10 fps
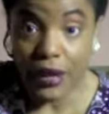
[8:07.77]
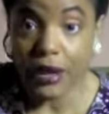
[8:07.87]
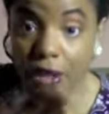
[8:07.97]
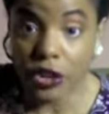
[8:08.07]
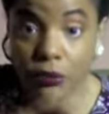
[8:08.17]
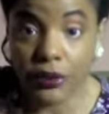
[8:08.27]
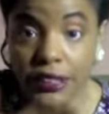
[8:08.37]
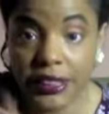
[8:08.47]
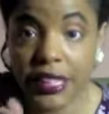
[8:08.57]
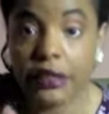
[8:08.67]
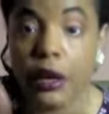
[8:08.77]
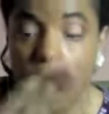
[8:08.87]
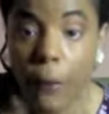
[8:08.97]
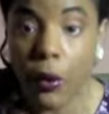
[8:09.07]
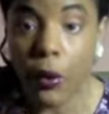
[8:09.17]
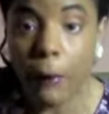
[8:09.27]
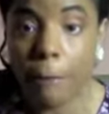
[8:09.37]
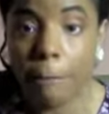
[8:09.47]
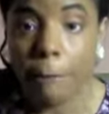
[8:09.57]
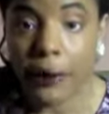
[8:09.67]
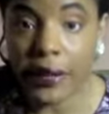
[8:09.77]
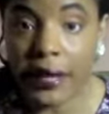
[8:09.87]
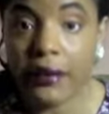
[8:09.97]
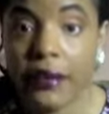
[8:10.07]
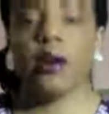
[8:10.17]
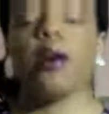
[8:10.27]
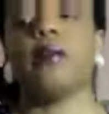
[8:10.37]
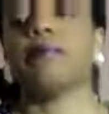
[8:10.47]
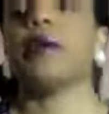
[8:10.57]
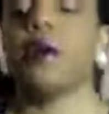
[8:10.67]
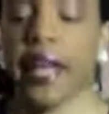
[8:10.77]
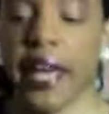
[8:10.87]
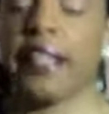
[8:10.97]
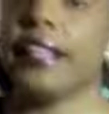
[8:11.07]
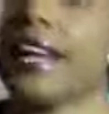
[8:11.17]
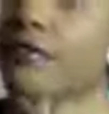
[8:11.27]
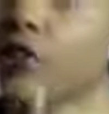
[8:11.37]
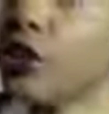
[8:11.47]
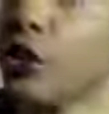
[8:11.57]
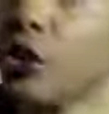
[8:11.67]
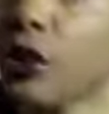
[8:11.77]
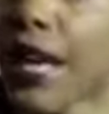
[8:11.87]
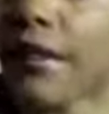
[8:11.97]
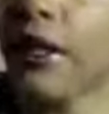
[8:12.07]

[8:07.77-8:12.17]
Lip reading: 100% more, okay? Okay, and then after you do that,